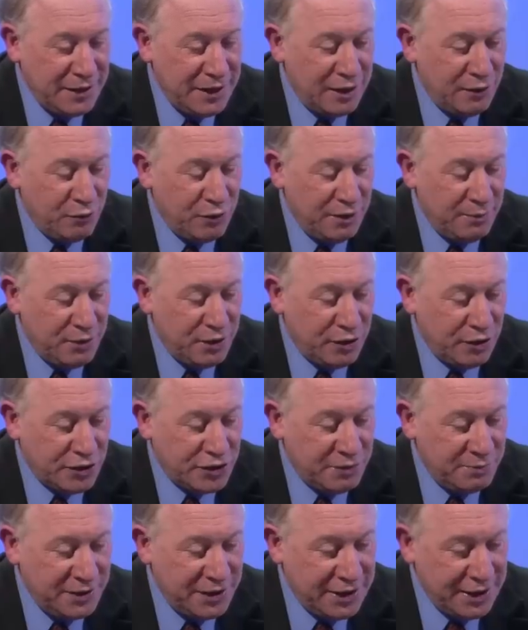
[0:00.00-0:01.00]
and women are
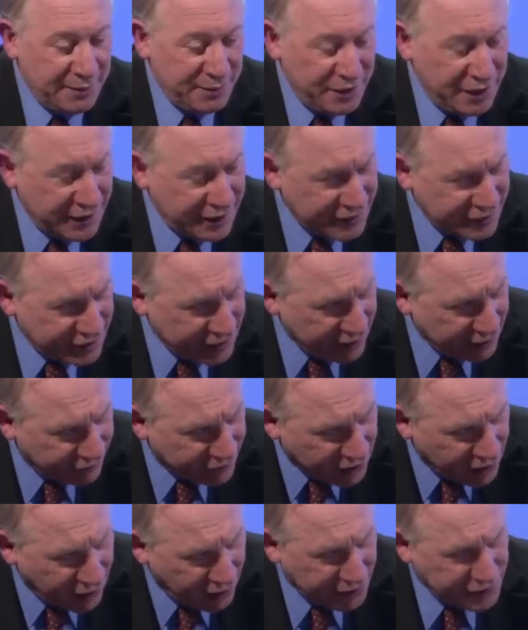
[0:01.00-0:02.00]
to be kept in a state of
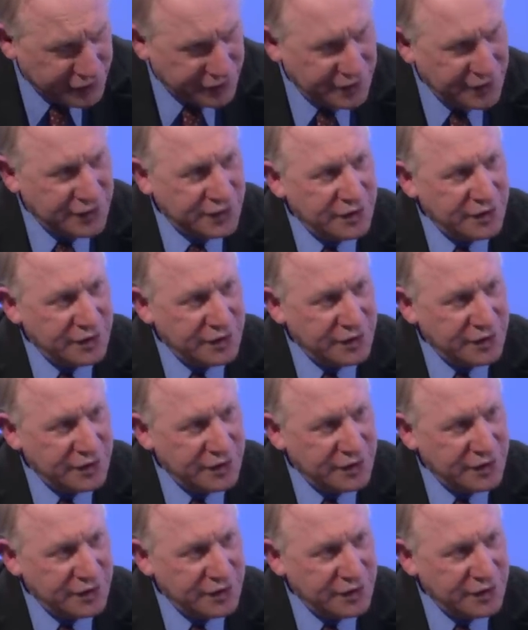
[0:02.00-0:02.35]
constant